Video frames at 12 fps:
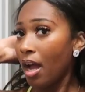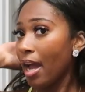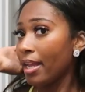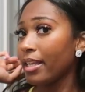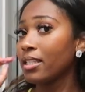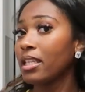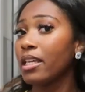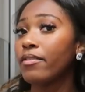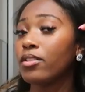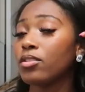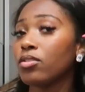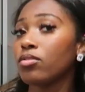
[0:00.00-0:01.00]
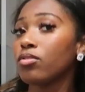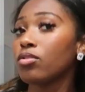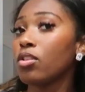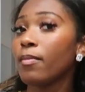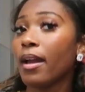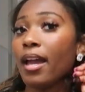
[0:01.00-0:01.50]
I need to even
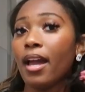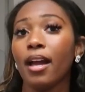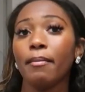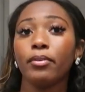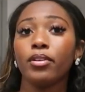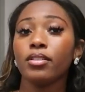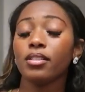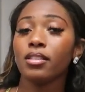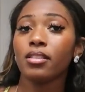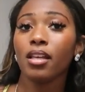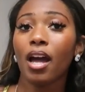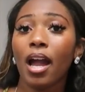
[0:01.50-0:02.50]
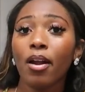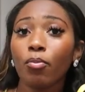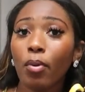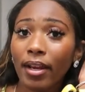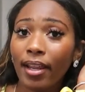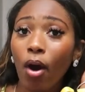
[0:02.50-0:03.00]
do my hair because I
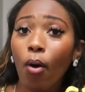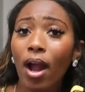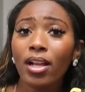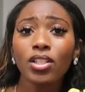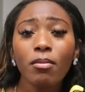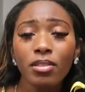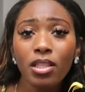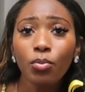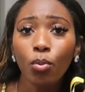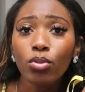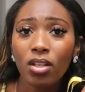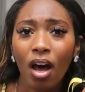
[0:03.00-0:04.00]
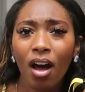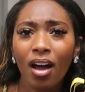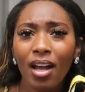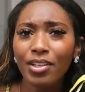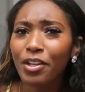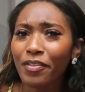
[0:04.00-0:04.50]
jumped in the water.
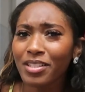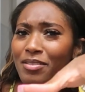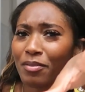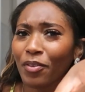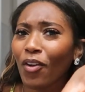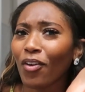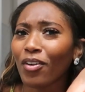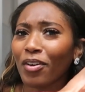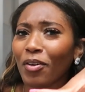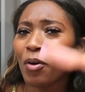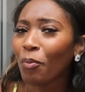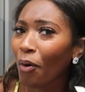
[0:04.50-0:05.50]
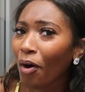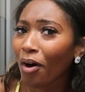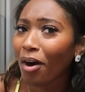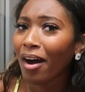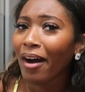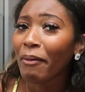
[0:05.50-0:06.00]
I don't know if it's in the vlog or
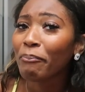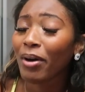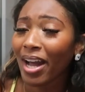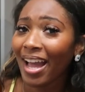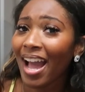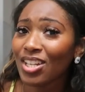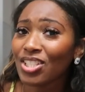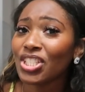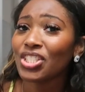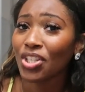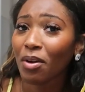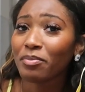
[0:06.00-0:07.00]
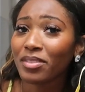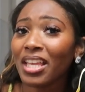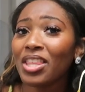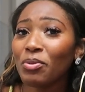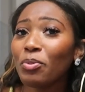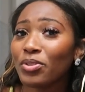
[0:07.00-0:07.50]
what, but I actually jumped
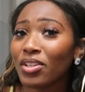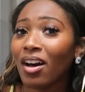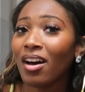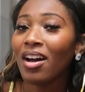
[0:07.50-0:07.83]
in the water.